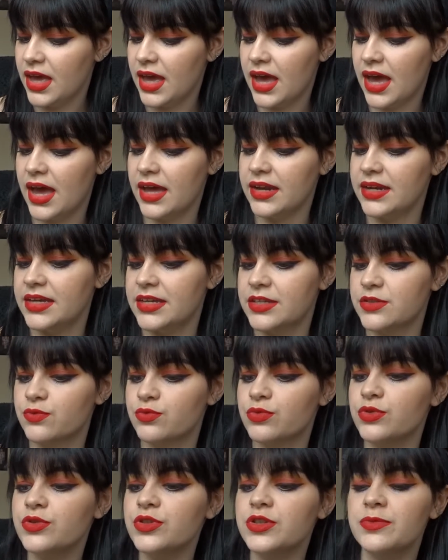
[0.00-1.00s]
and it's
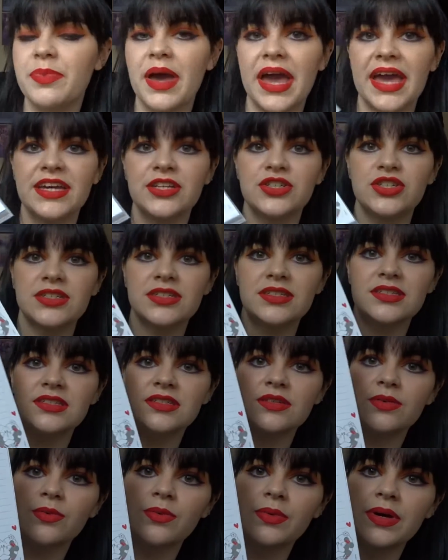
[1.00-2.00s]
ruled
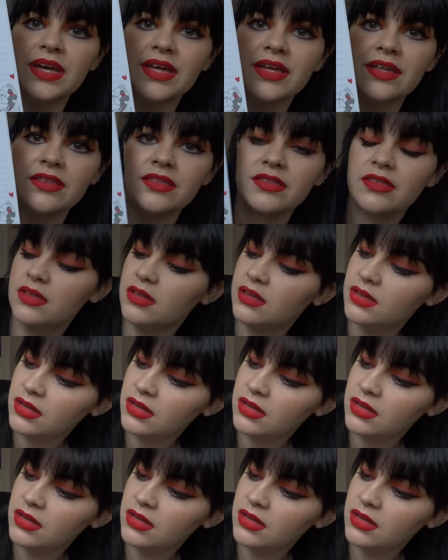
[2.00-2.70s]
pages with